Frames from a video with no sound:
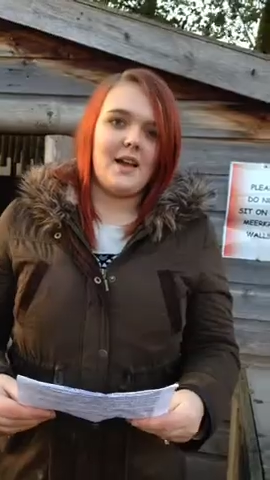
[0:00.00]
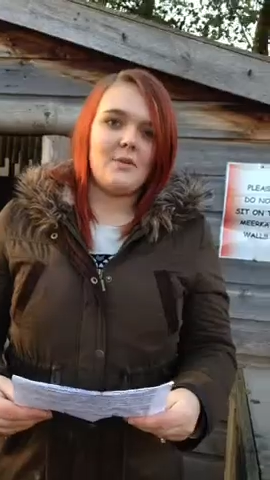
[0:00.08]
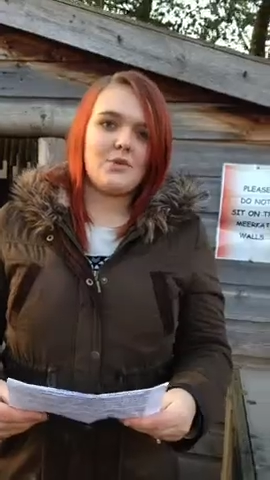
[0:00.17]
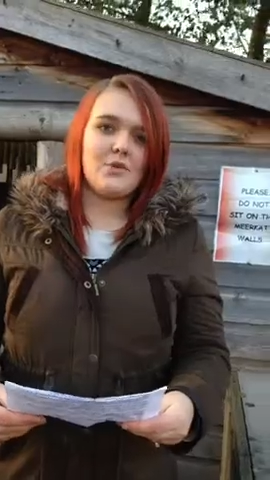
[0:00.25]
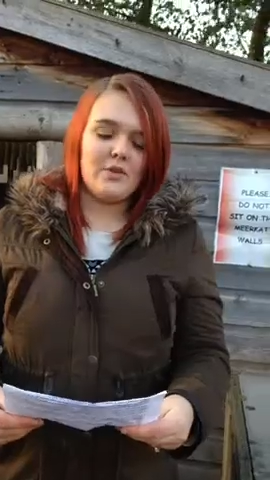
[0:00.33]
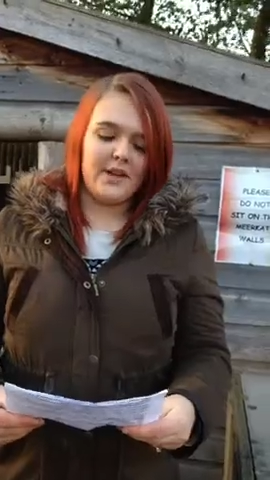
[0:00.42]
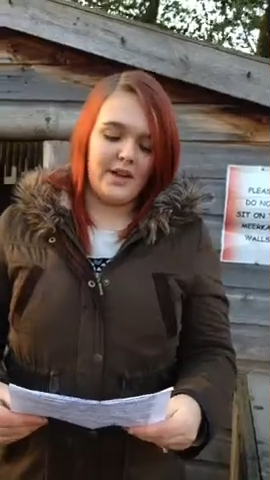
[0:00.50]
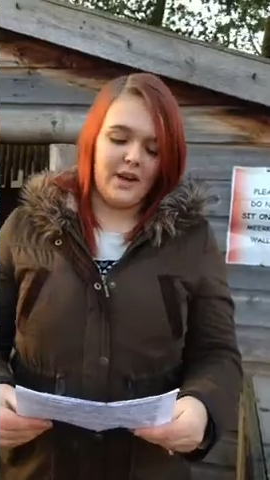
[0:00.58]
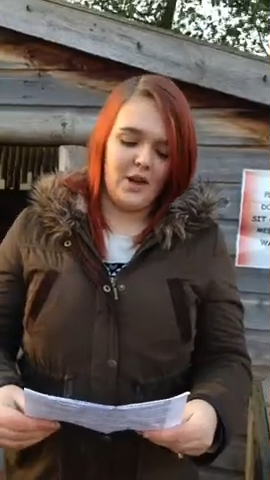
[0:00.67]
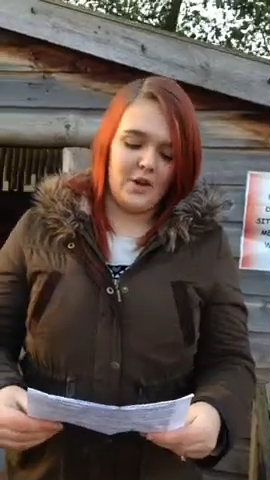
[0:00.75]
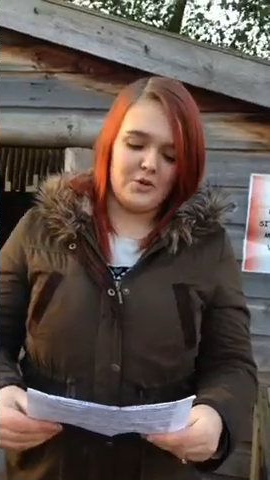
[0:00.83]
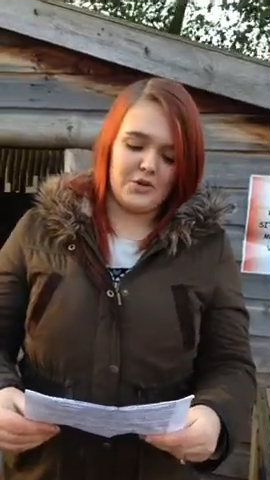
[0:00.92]
Outdoor
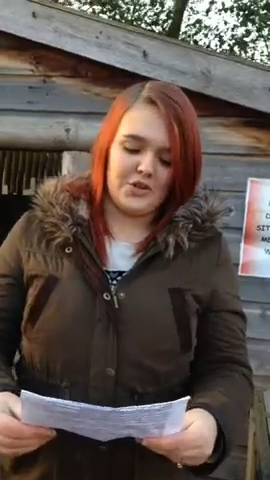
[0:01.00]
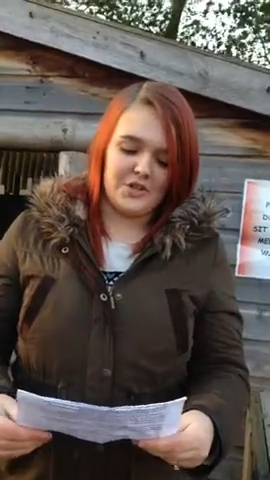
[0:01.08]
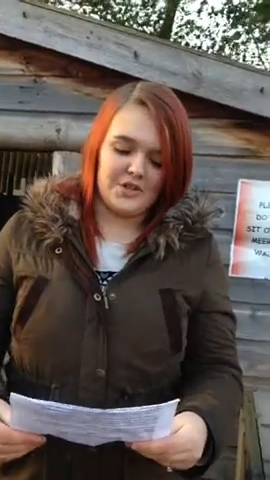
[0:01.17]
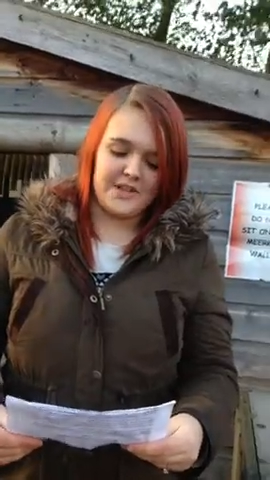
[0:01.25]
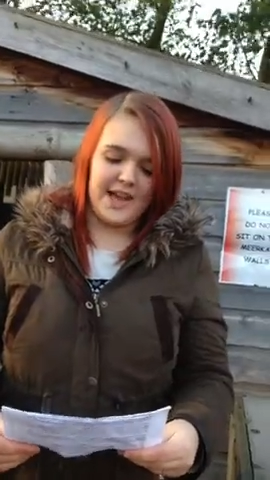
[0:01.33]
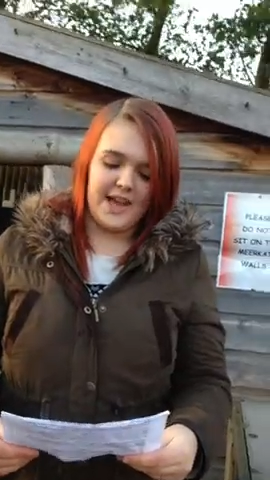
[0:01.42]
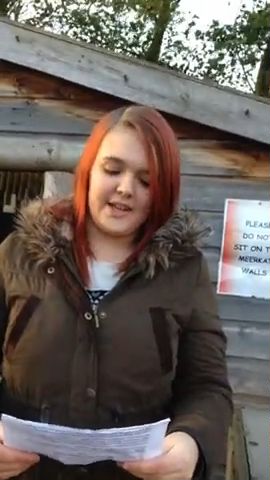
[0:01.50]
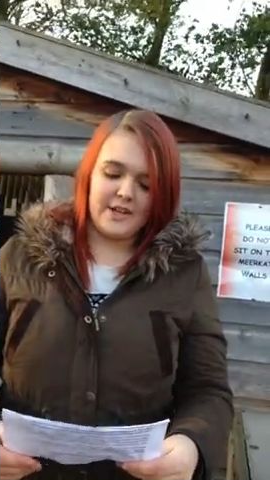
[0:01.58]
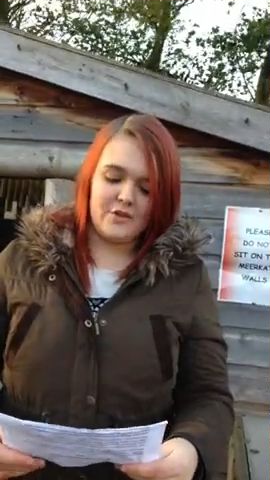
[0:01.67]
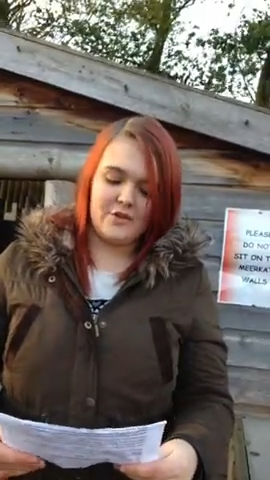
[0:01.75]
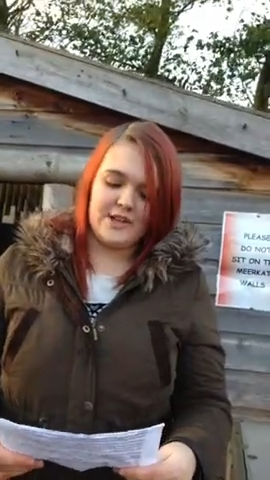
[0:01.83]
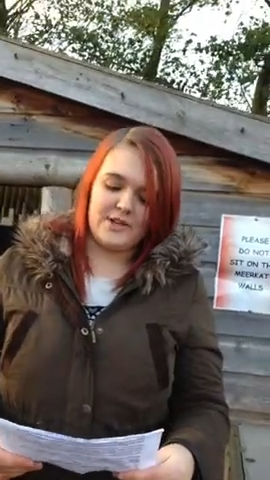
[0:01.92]
enclosures can
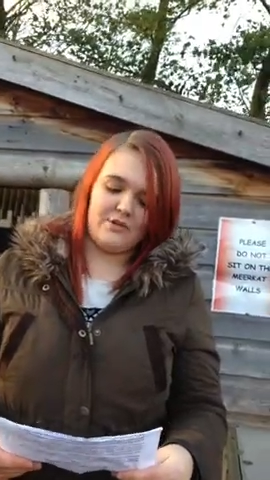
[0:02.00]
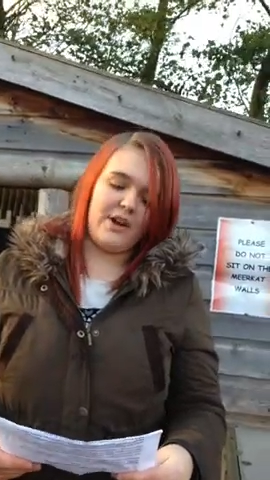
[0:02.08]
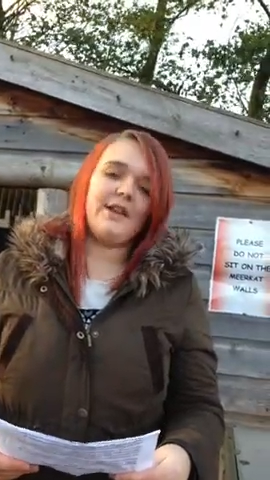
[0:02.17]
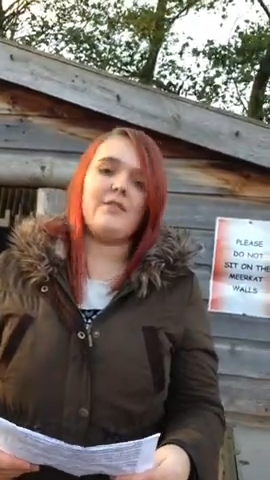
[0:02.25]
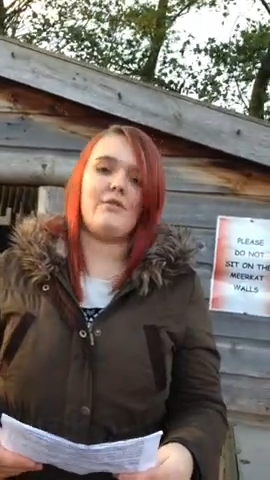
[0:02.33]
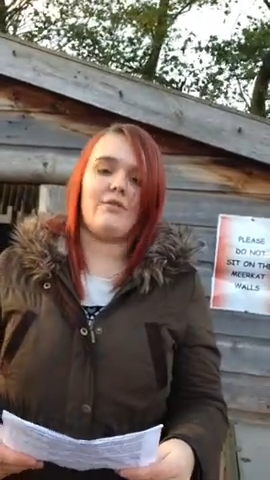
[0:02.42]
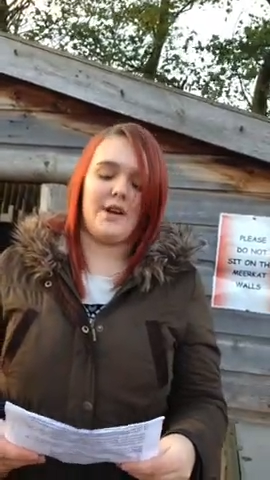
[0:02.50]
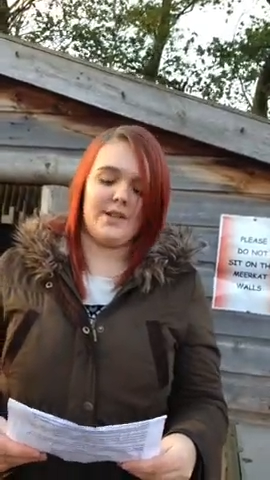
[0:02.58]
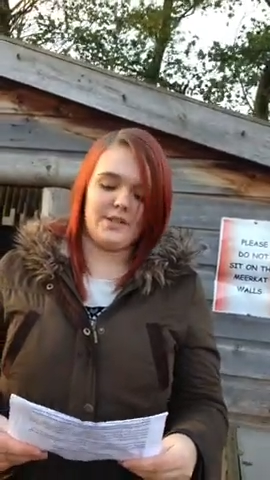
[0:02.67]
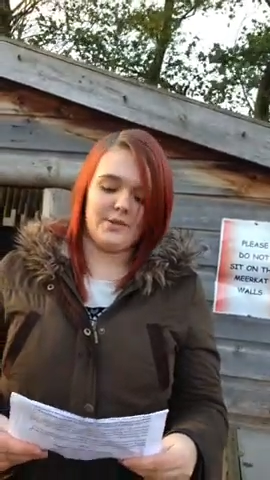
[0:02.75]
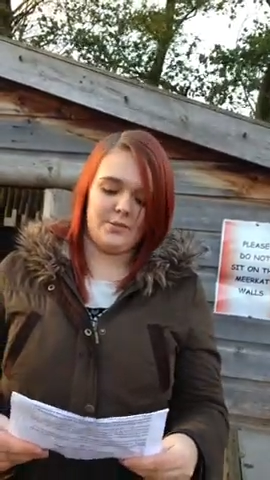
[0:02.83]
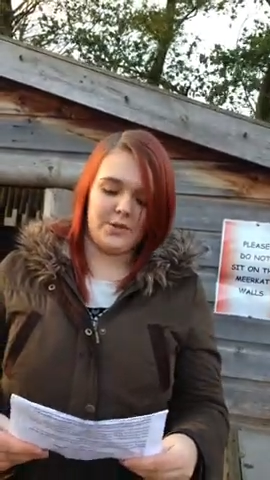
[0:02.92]
increase rain threats,